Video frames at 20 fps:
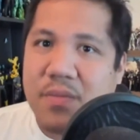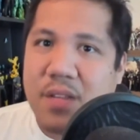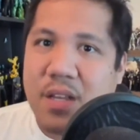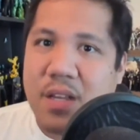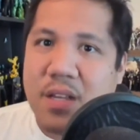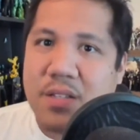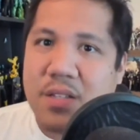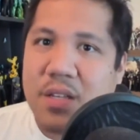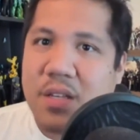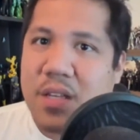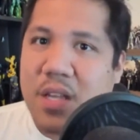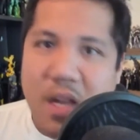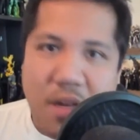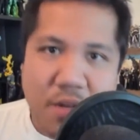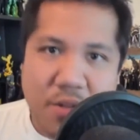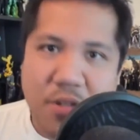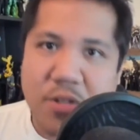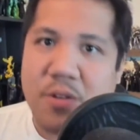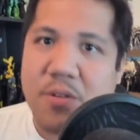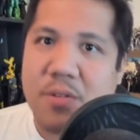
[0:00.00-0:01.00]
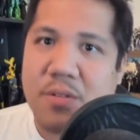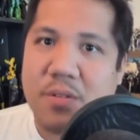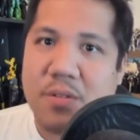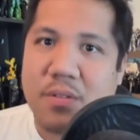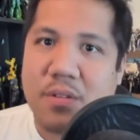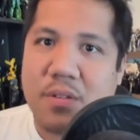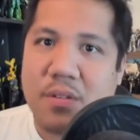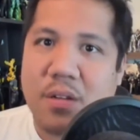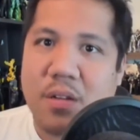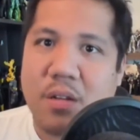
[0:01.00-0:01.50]
And he said, yeah, sure.
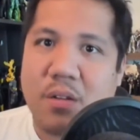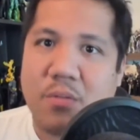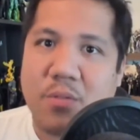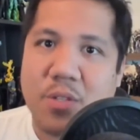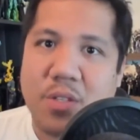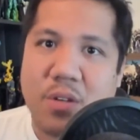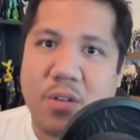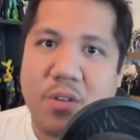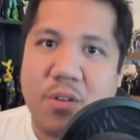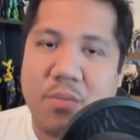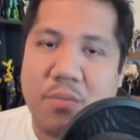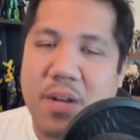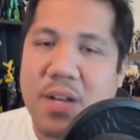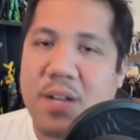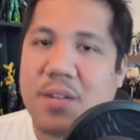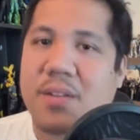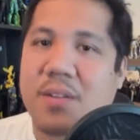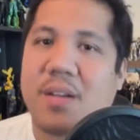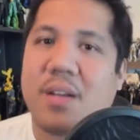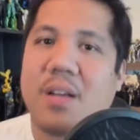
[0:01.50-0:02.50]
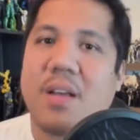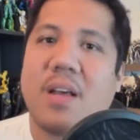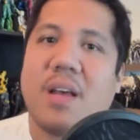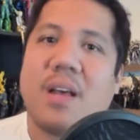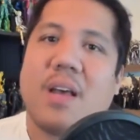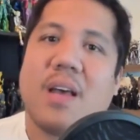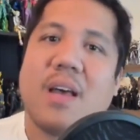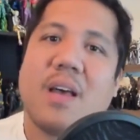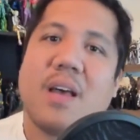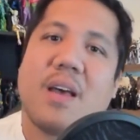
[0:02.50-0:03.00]
Uh, what's on your mind?
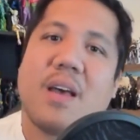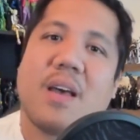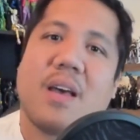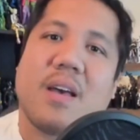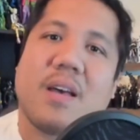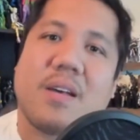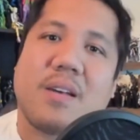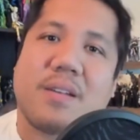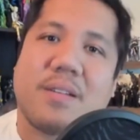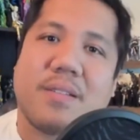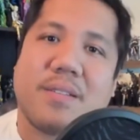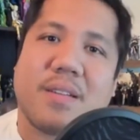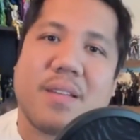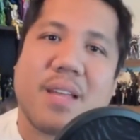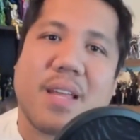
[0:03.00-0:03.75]
And